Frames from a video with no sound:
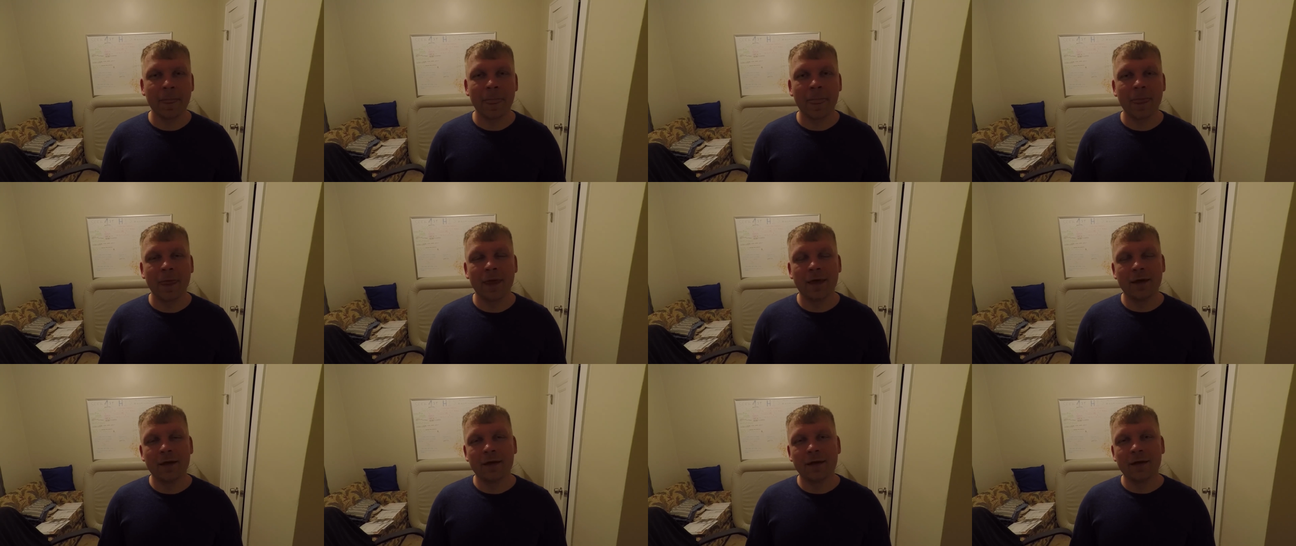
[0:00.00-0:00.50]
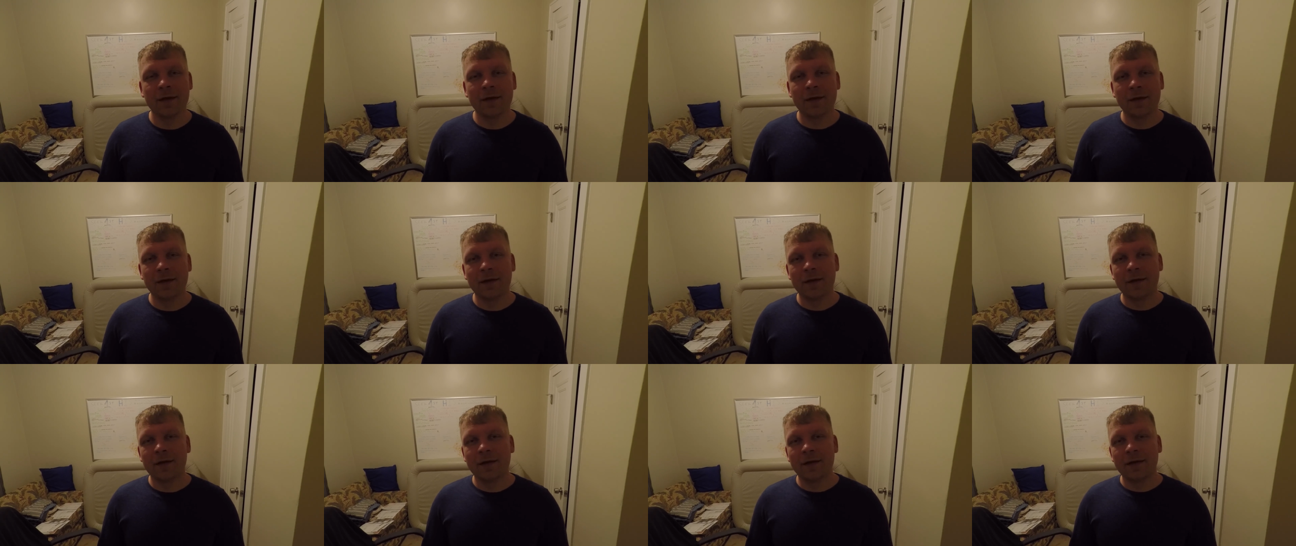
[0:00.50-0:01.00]

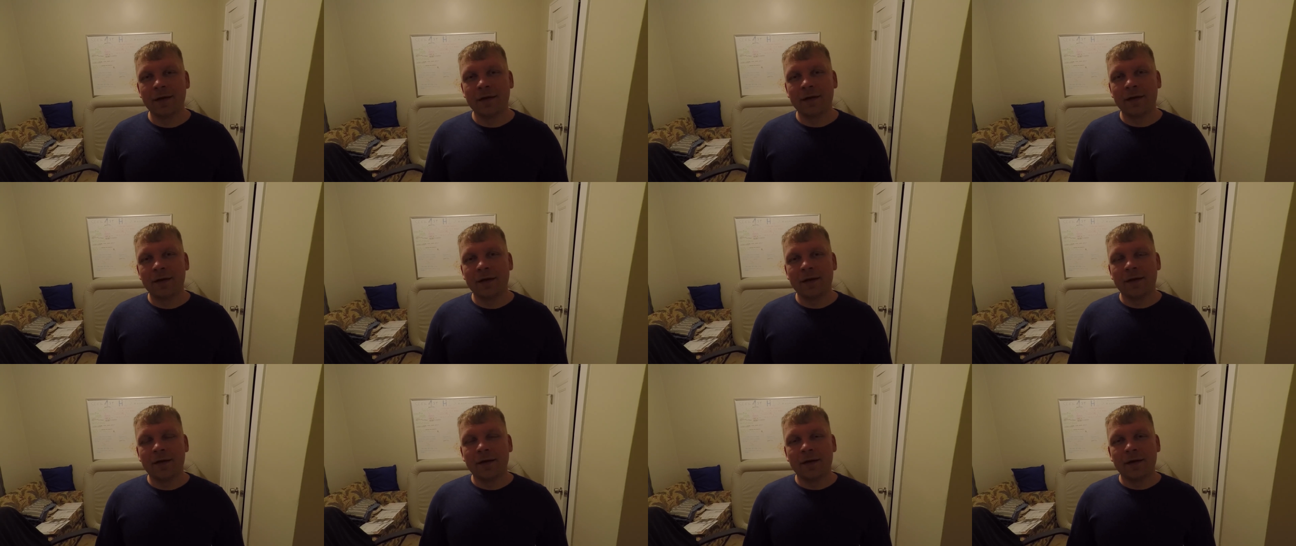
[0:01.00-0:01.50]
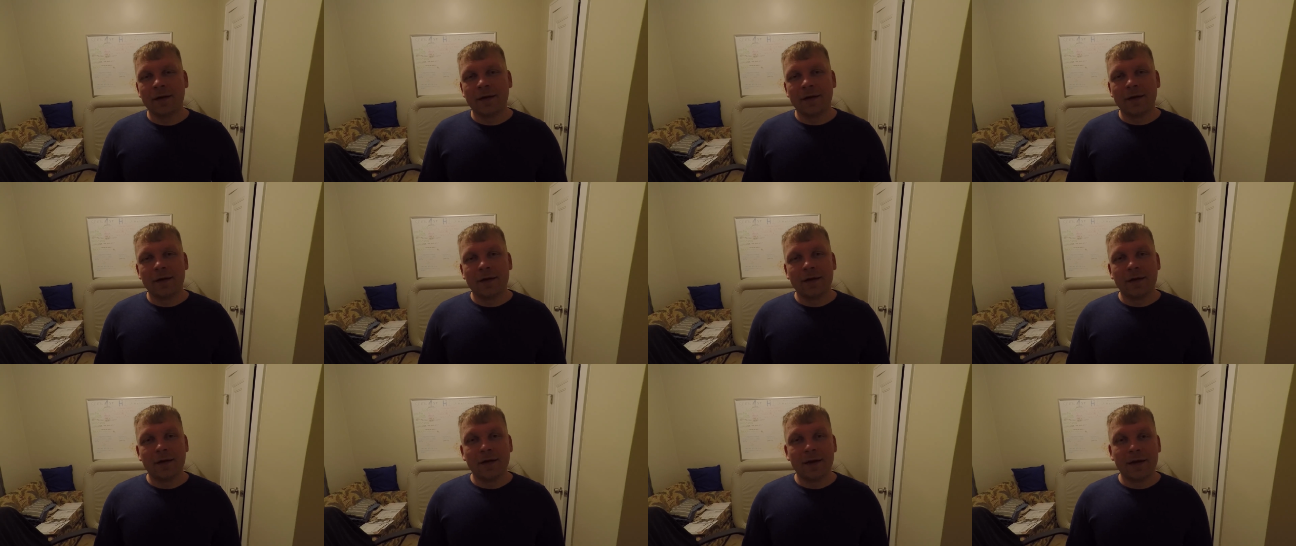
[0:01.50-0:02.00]

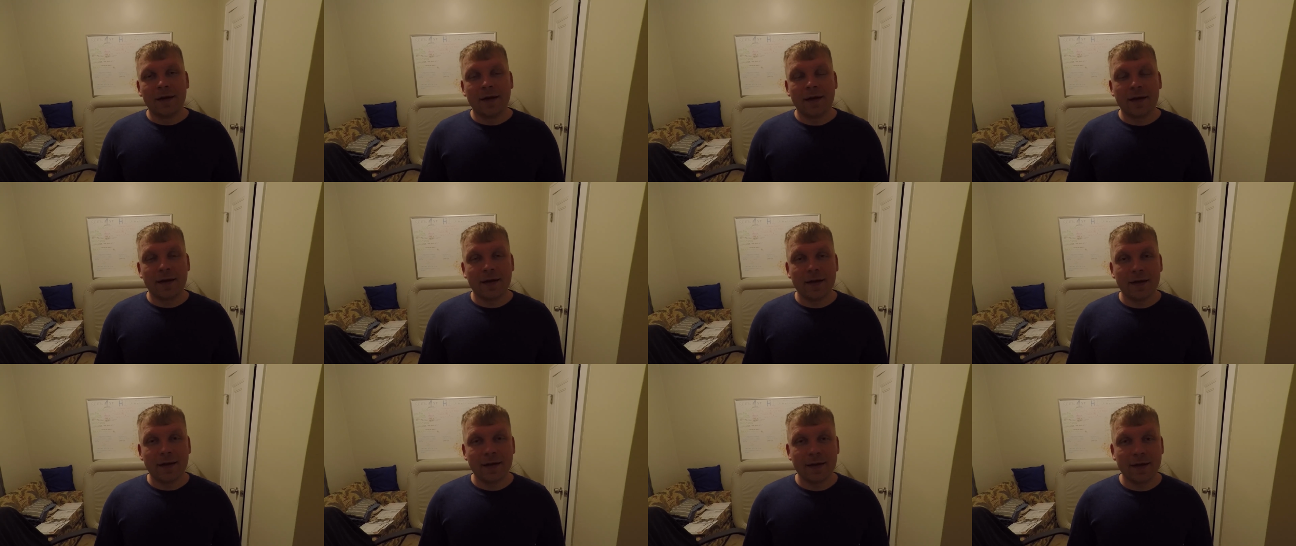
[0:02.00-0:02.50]
(silence)